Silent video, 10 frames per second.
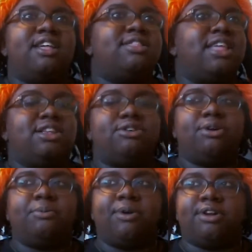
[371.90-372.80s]
they do
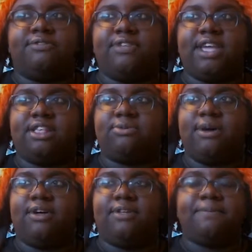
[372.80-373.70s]
it wonderfully as
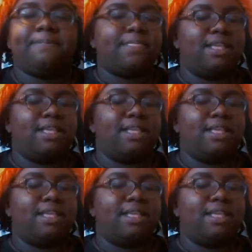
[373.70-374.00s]
well.